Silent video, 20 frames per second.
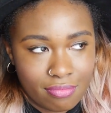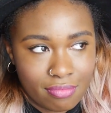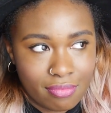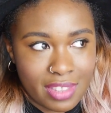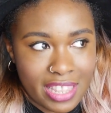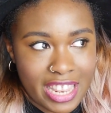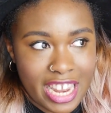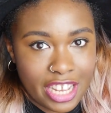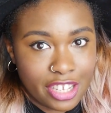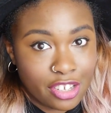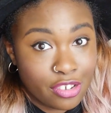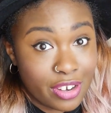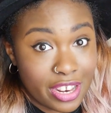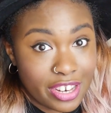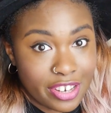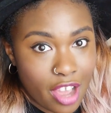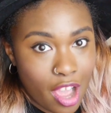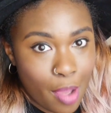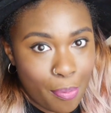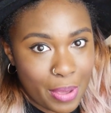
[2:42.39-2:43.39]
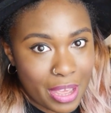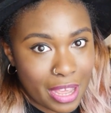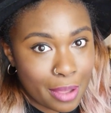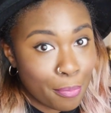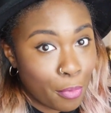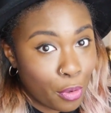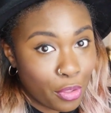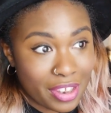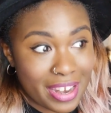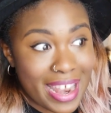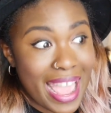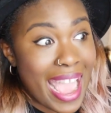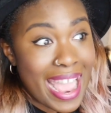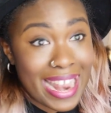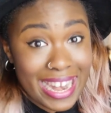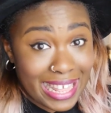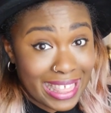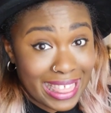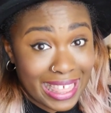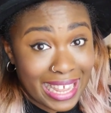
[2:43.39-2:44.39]
literally derping more than
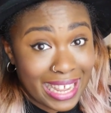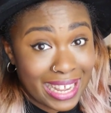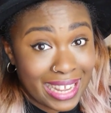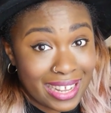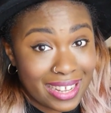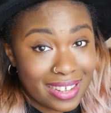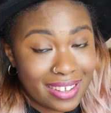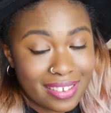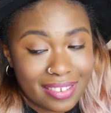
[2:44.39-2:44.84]
anything.